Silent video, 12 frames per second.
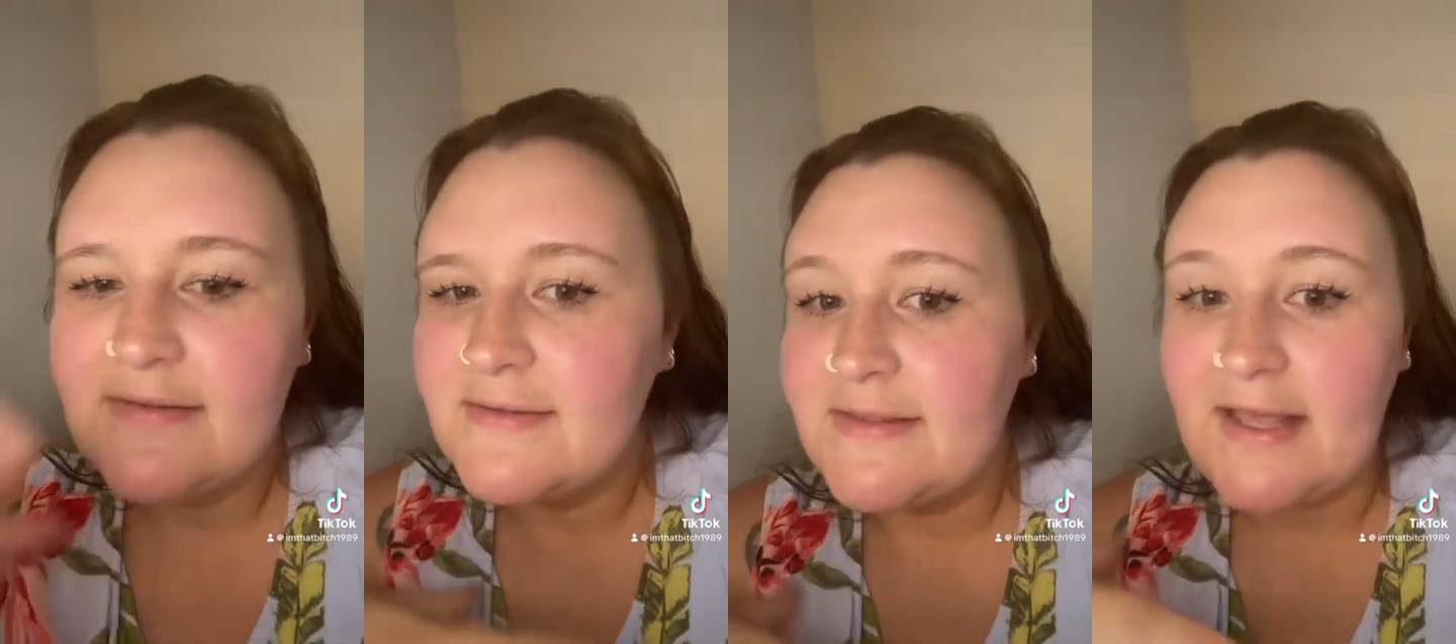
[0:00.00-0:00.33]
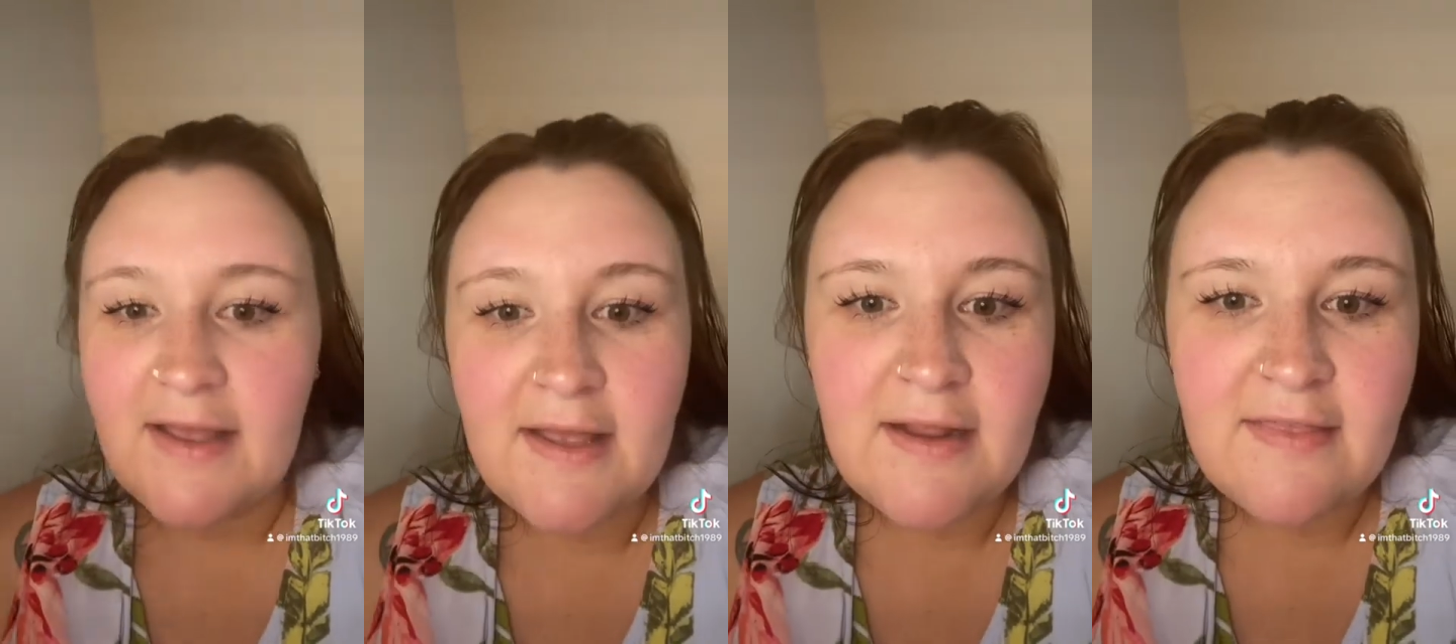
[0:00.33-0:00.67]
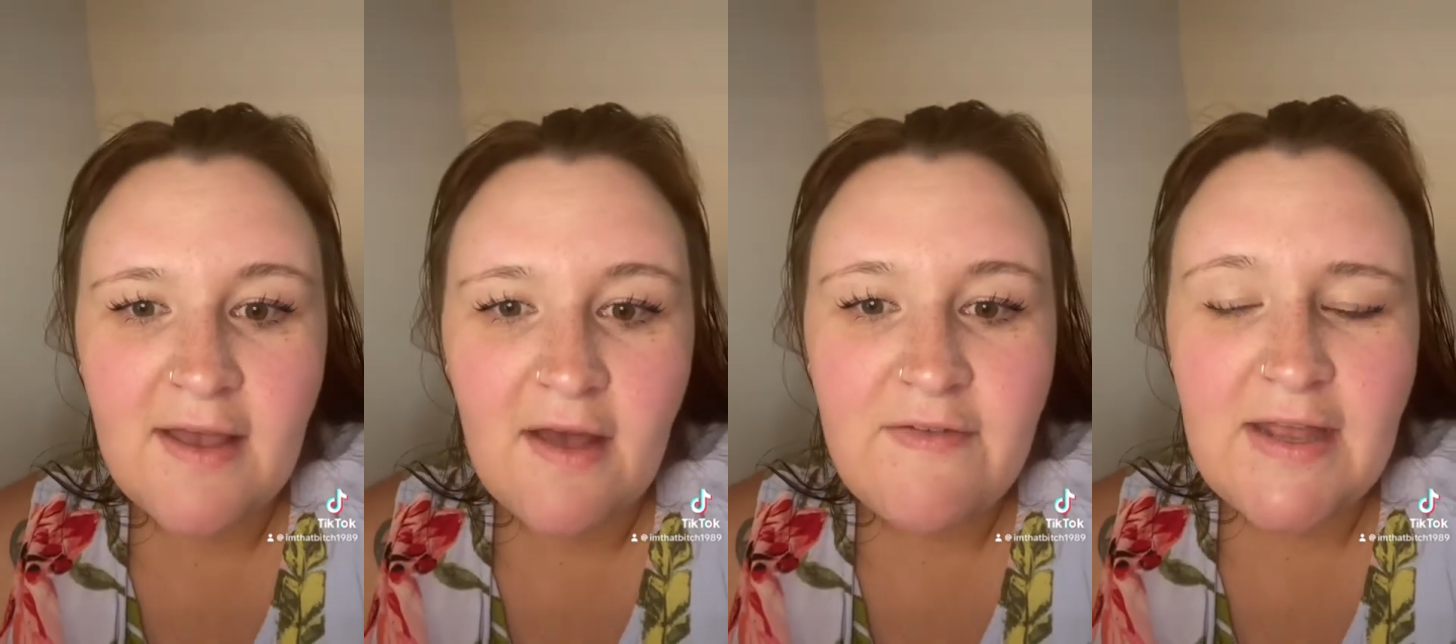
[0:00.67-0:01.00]
think
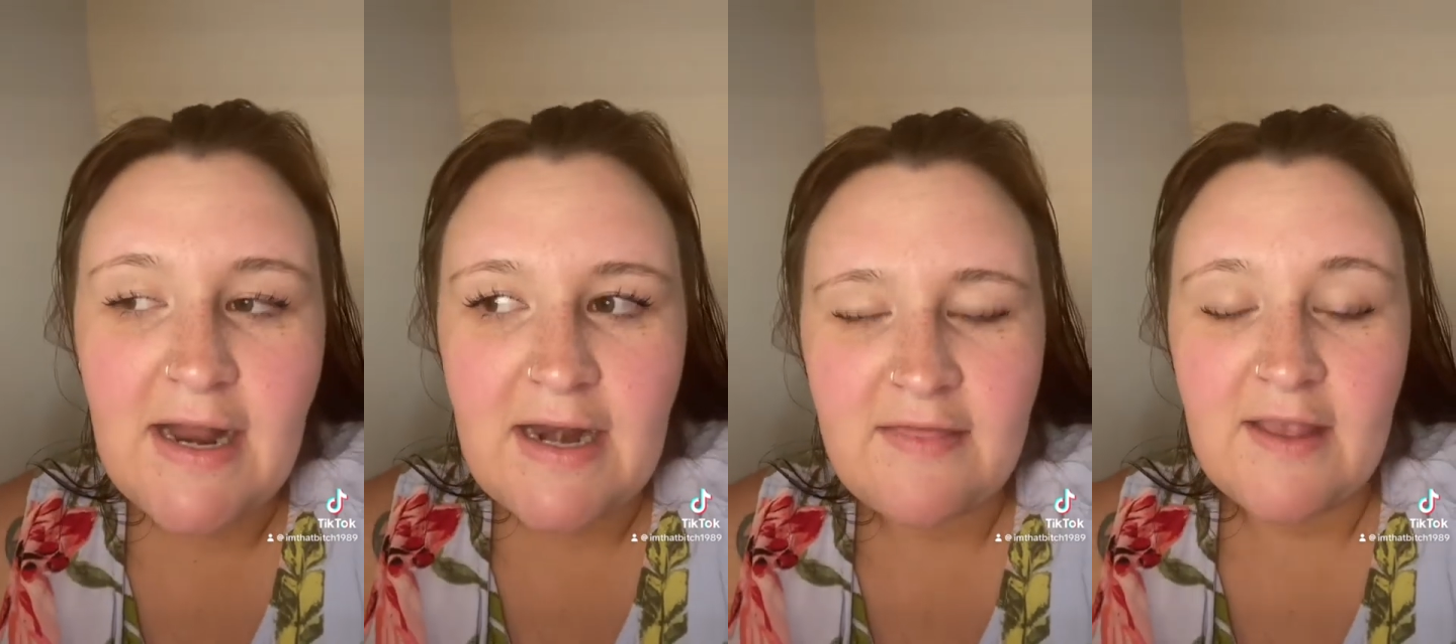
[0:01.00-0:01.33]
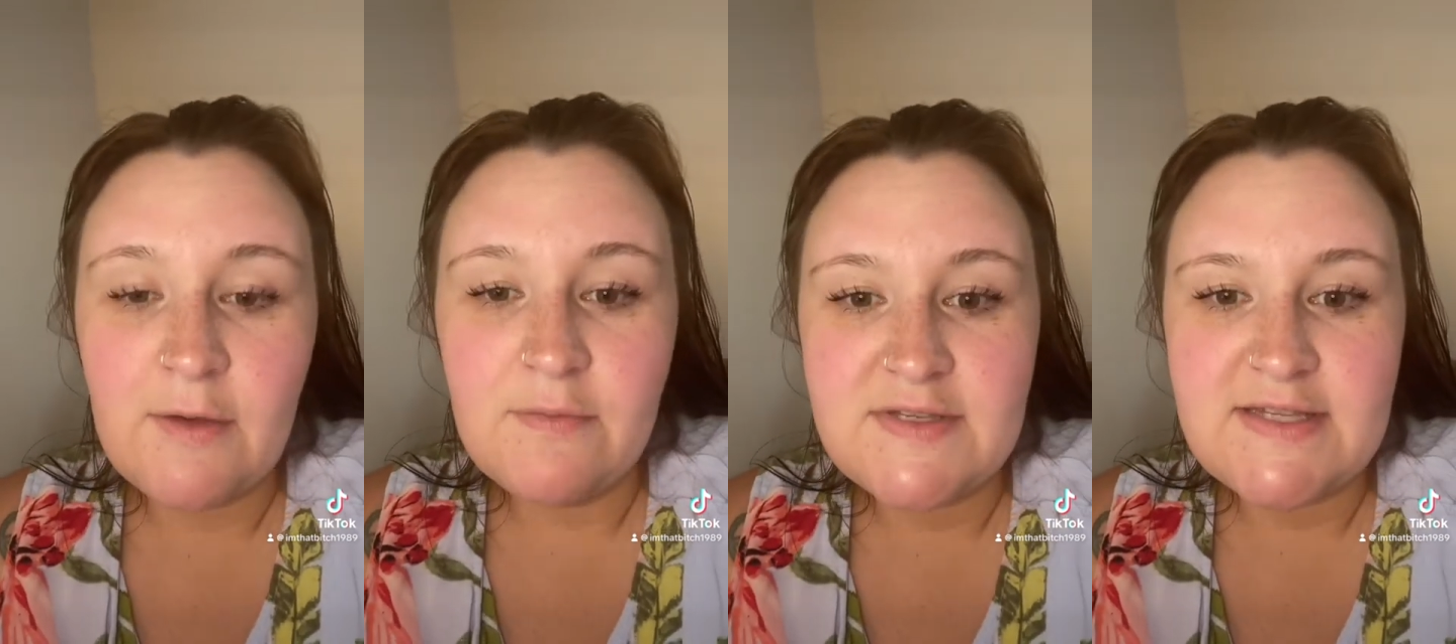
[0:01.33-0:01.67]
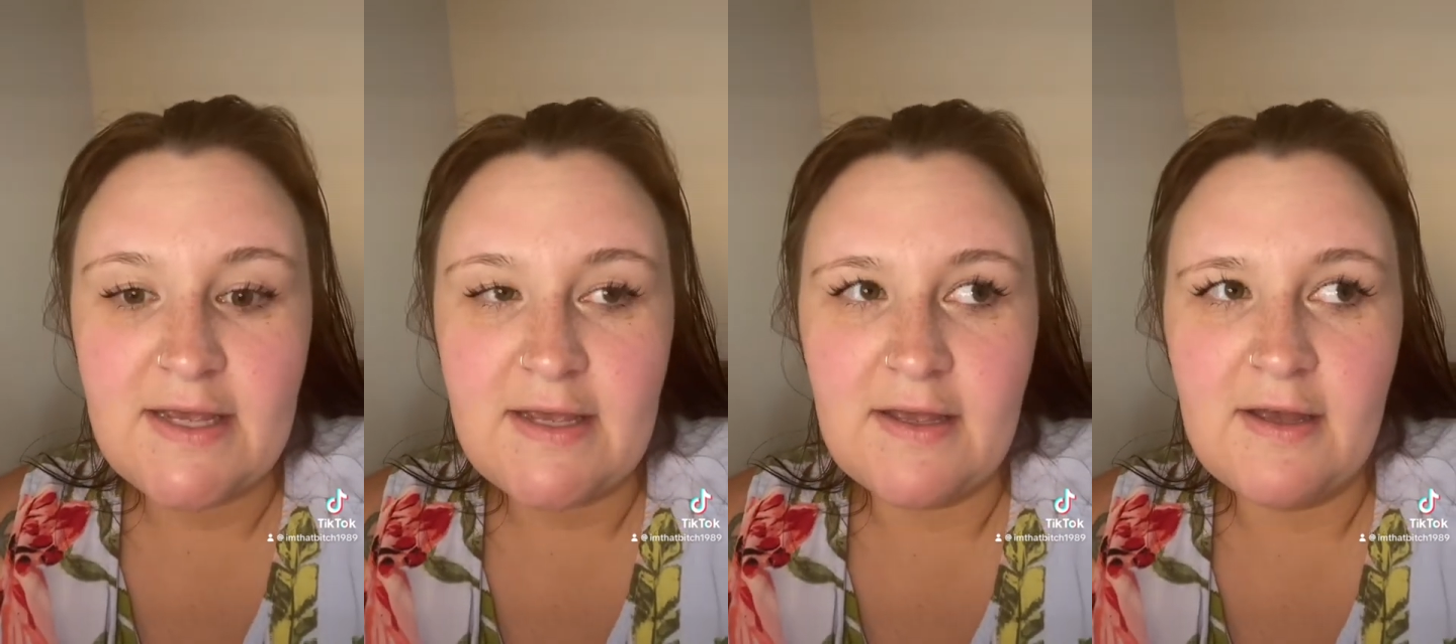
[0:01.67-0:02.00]
anything of it. I didn't think it was
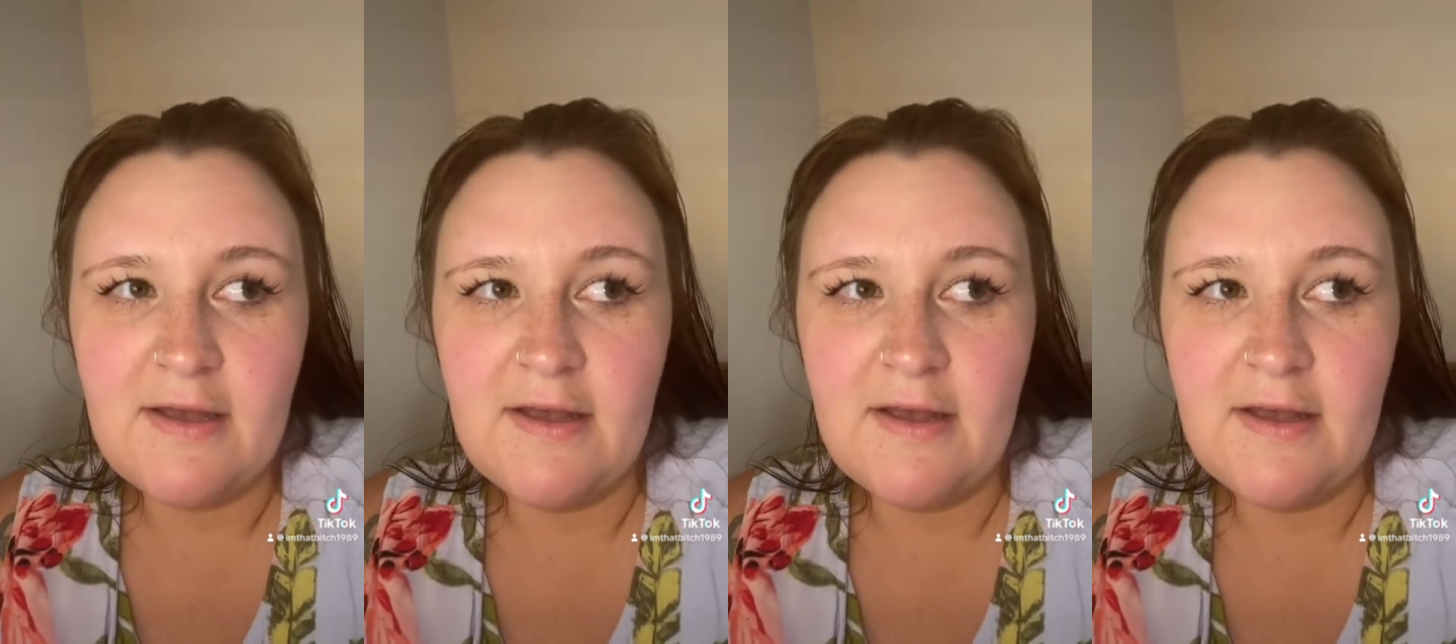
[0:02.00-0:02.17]
like